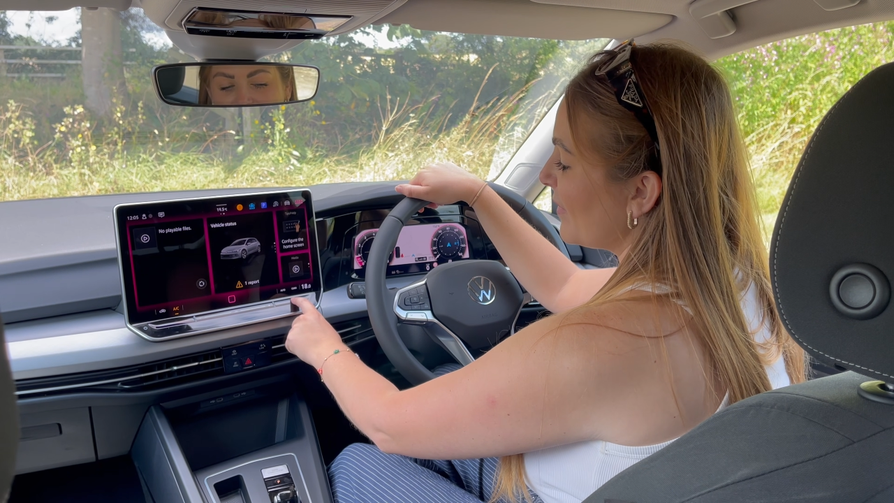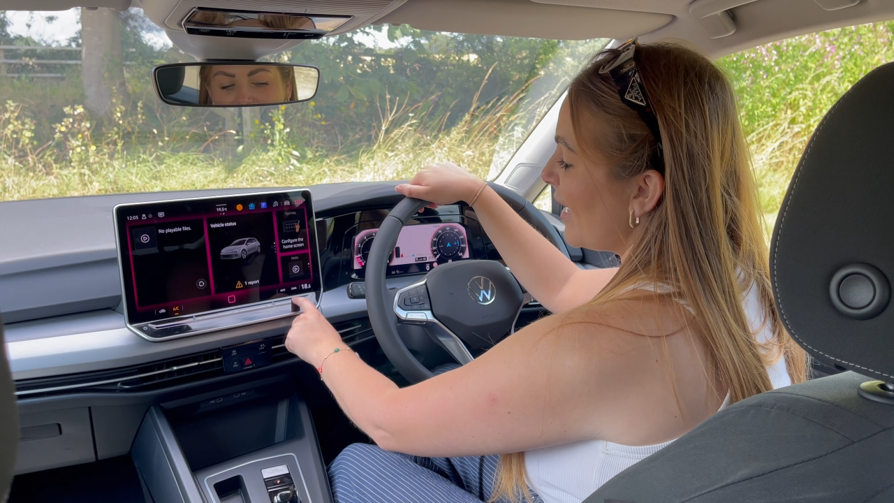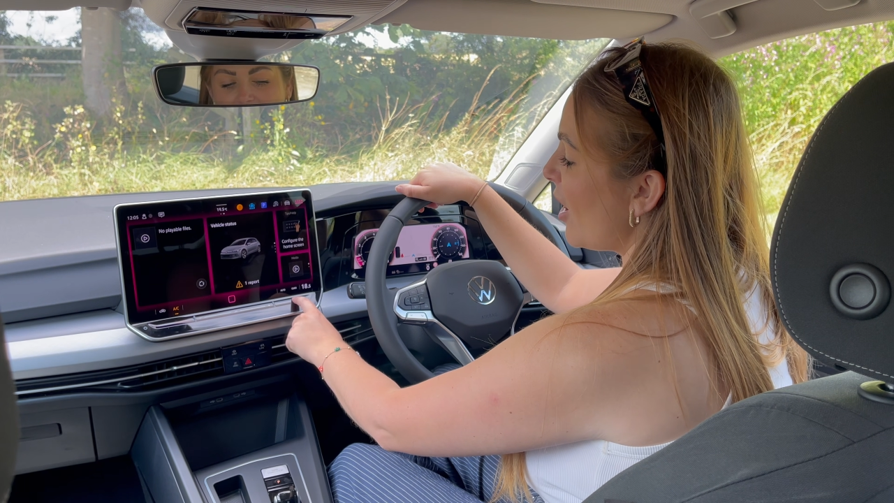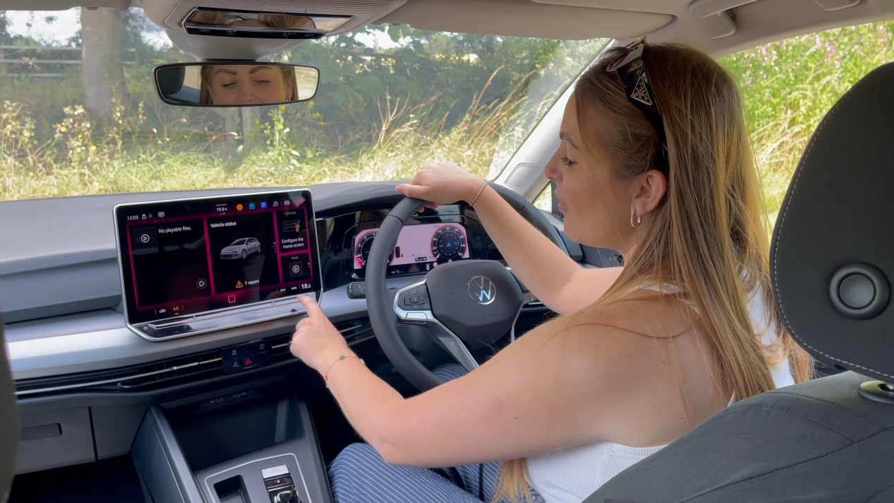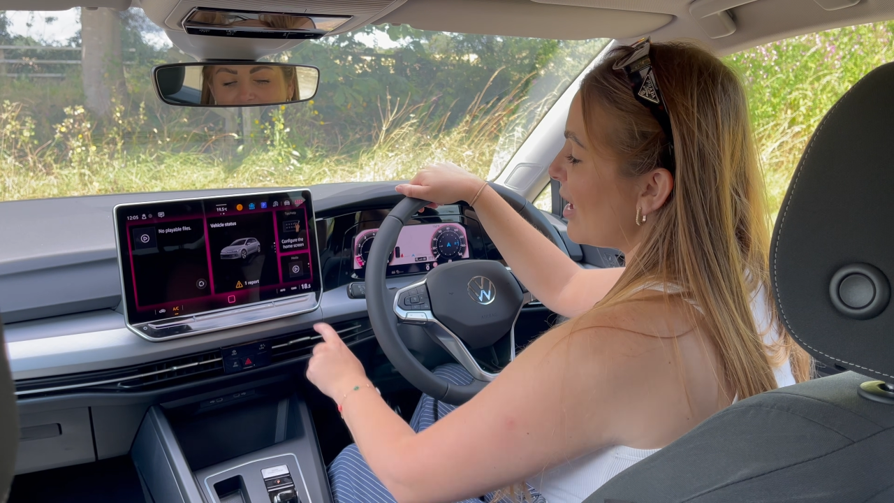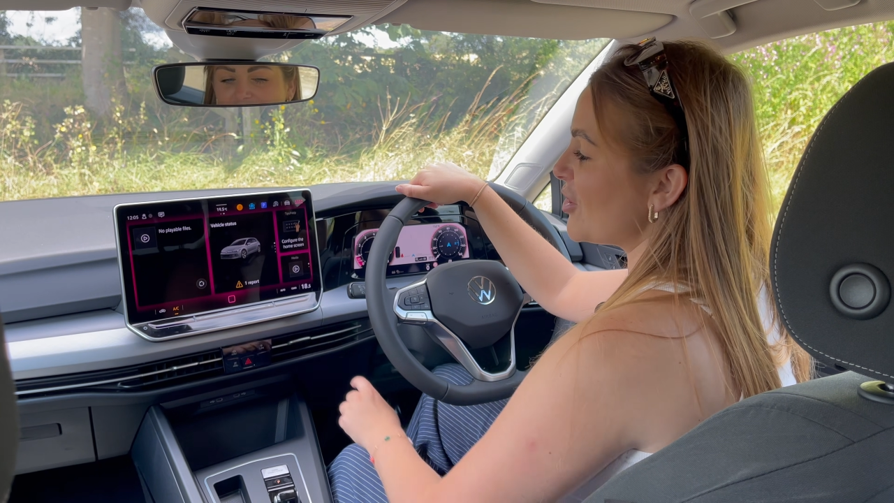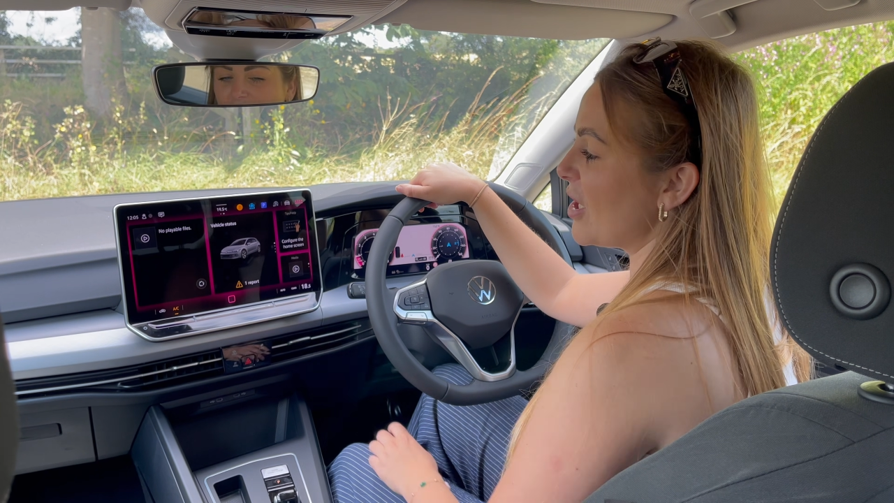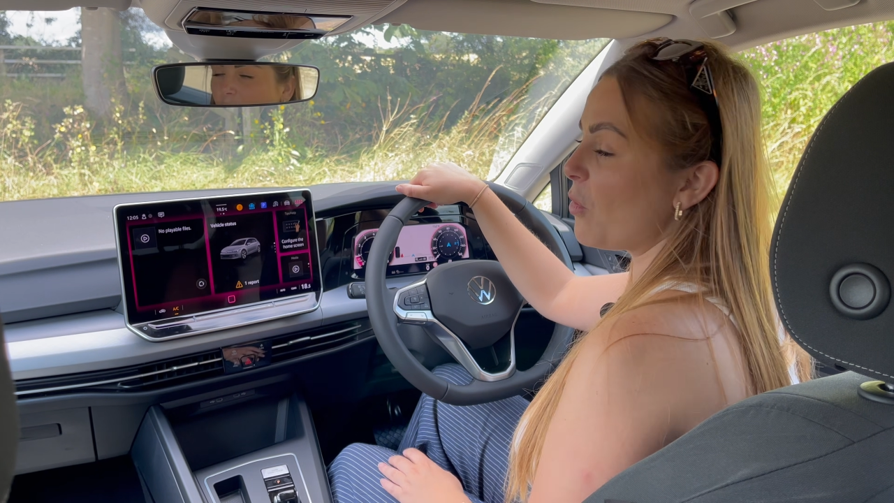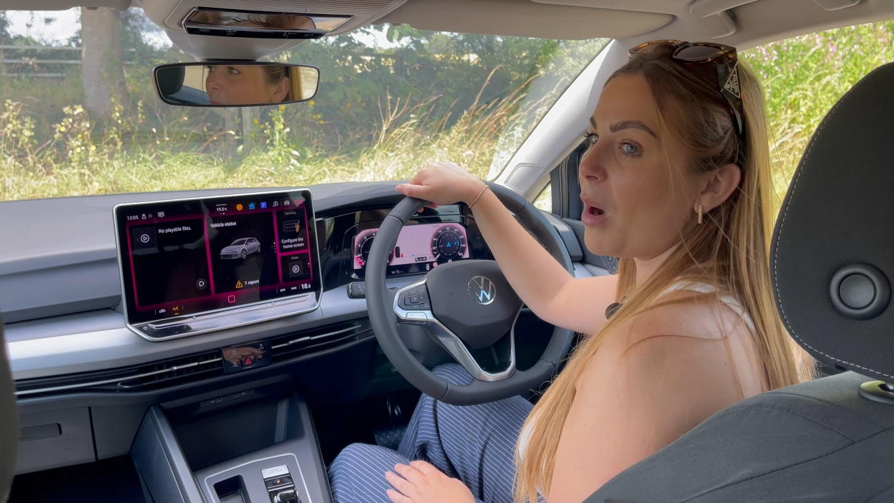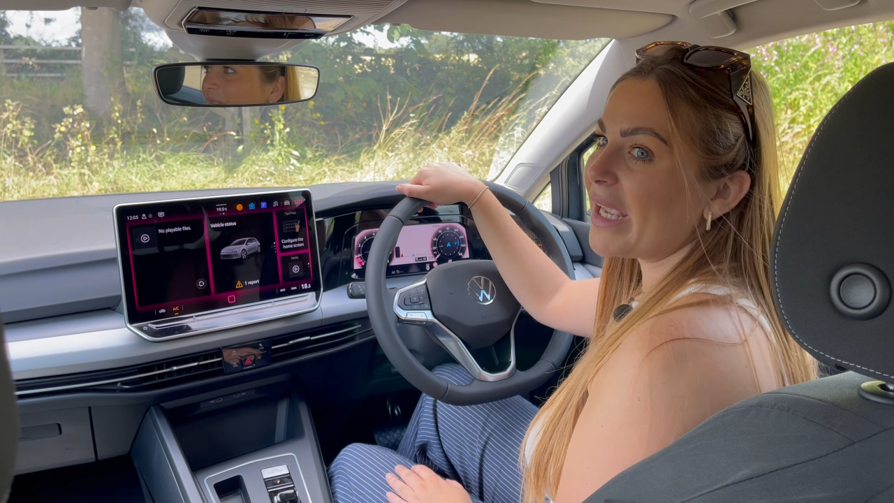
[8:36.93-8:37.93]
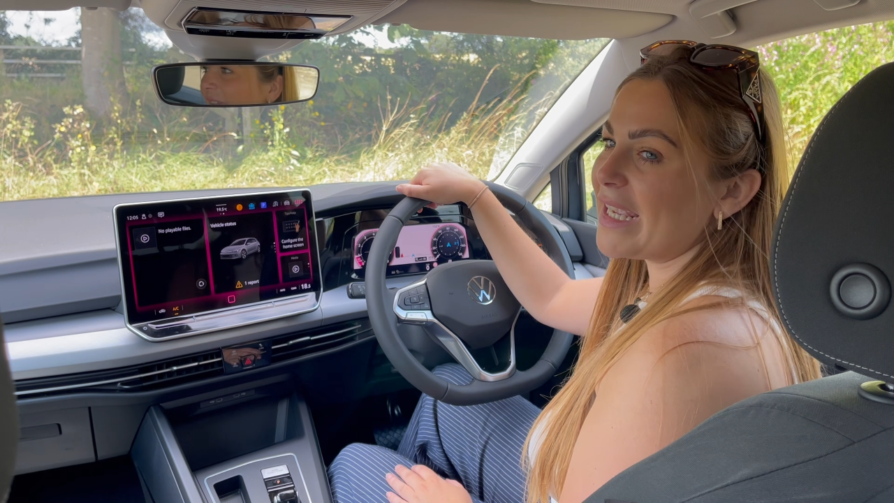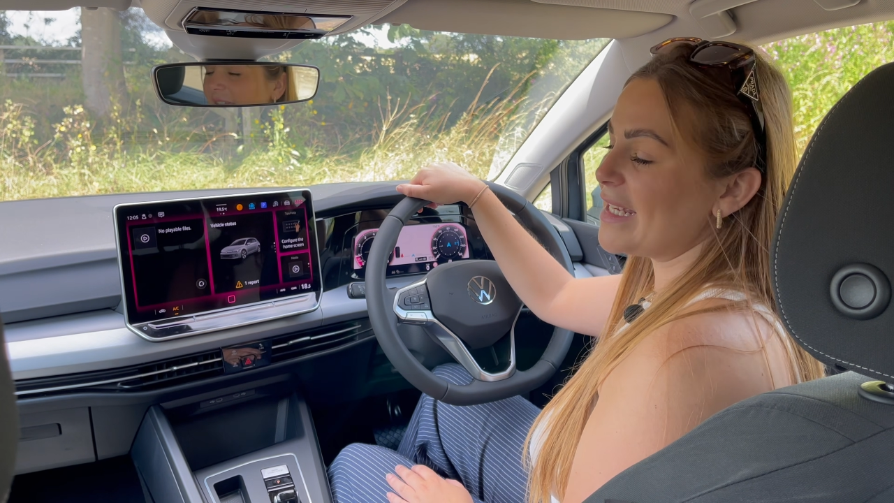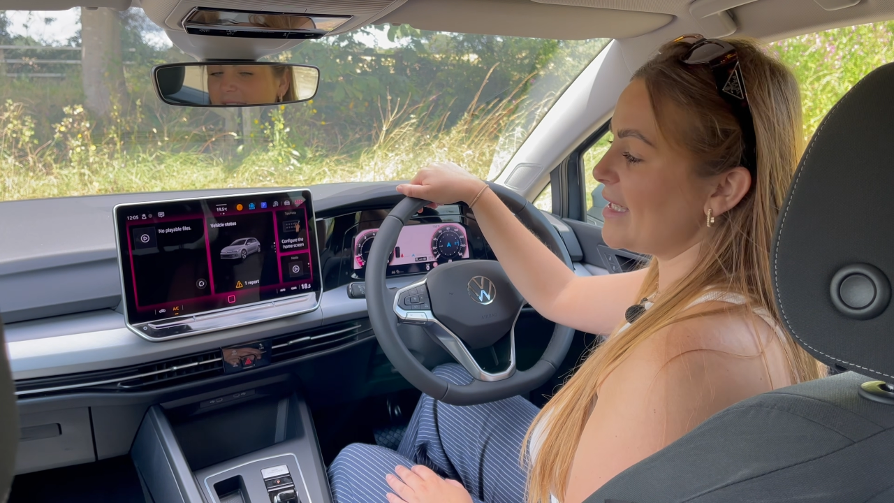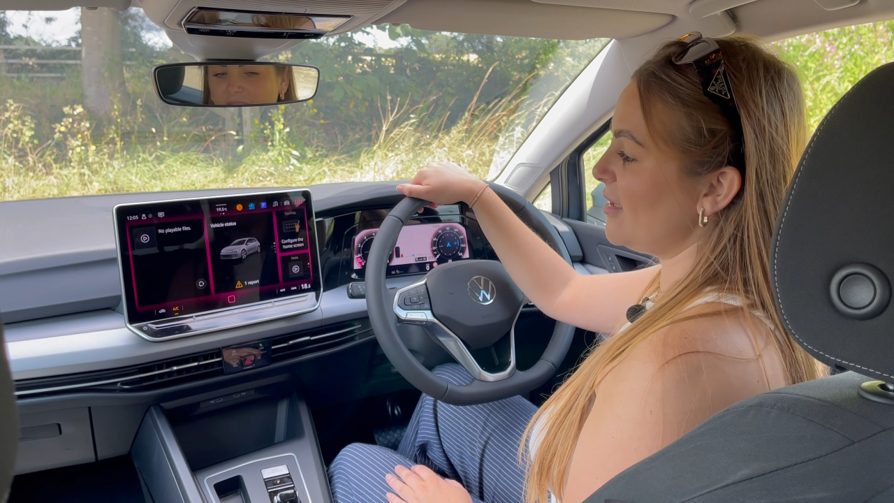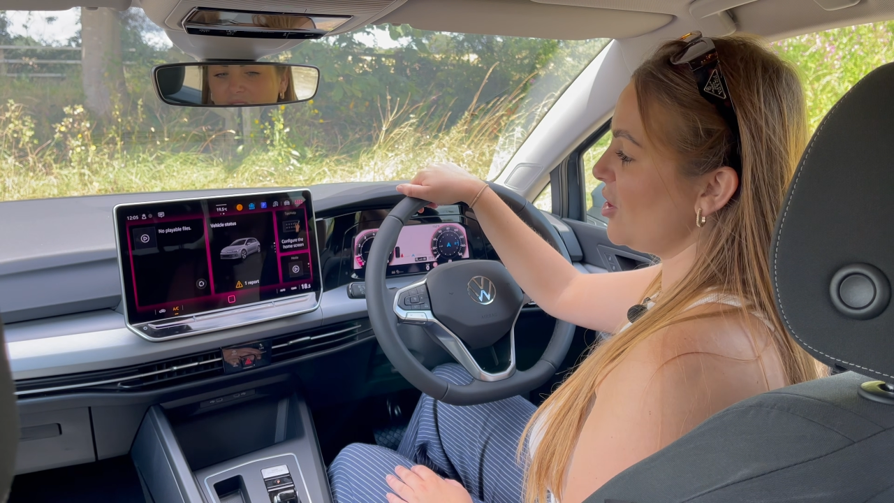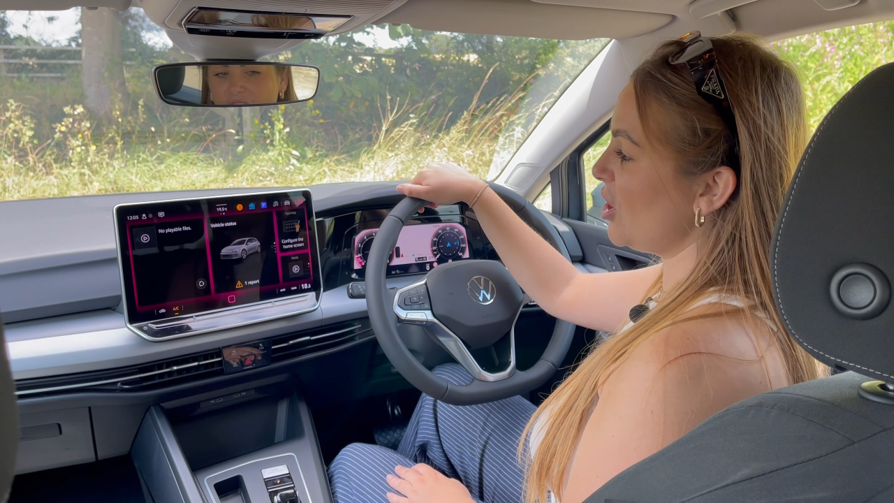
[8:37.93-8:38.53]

they are actually quite easy to